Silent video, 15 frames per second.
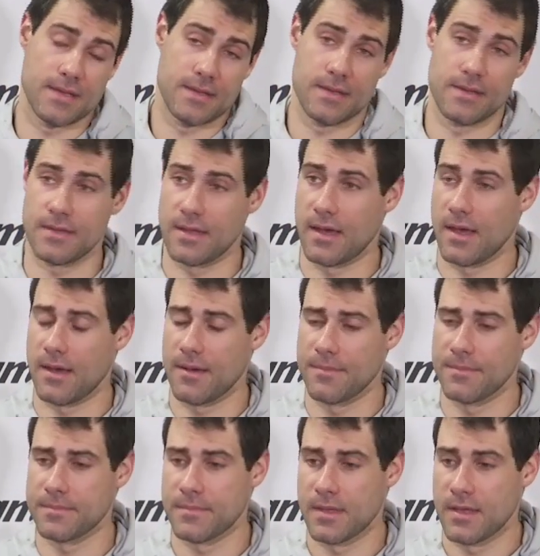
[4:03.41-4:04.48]
And, um,
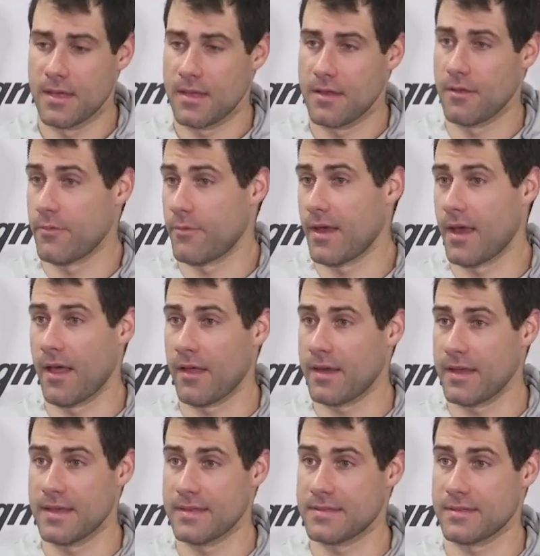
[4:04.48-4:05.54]
you know, the
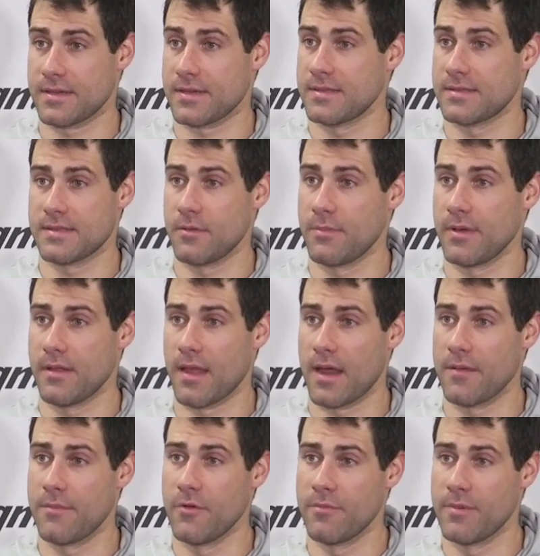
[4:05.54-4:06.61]
reality is there can still be a lot
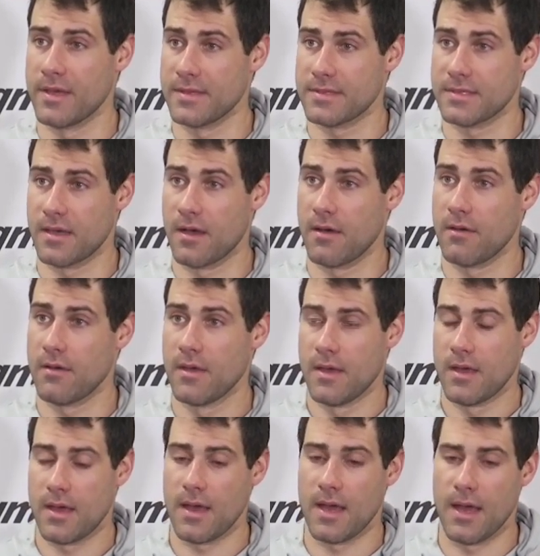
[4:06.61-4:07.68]
of movement. So,
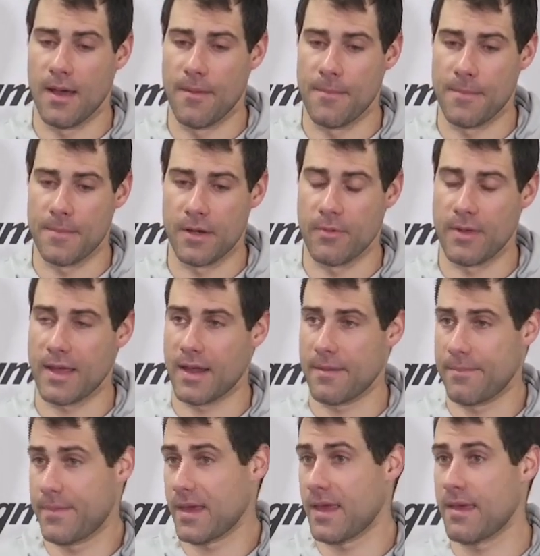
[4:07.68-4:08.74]
um, you know, we got
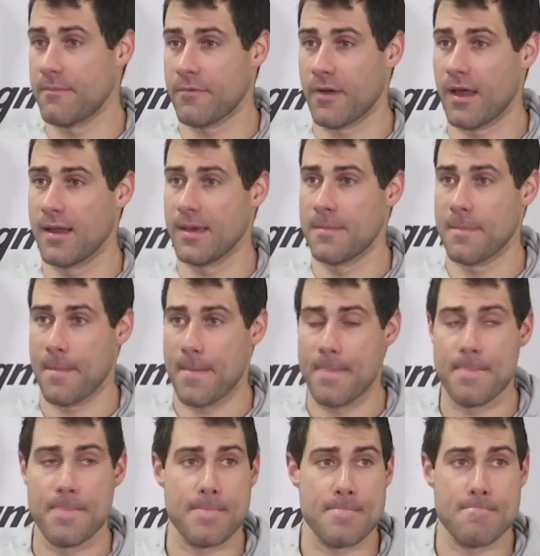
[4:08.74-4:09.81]
a big game for it,
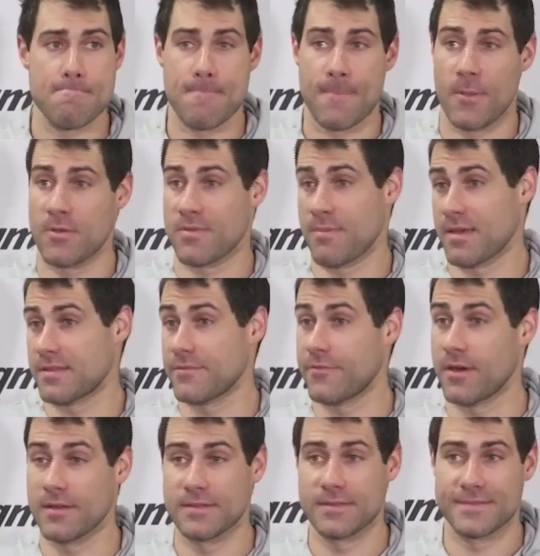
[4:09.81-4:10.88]
which makes it fun.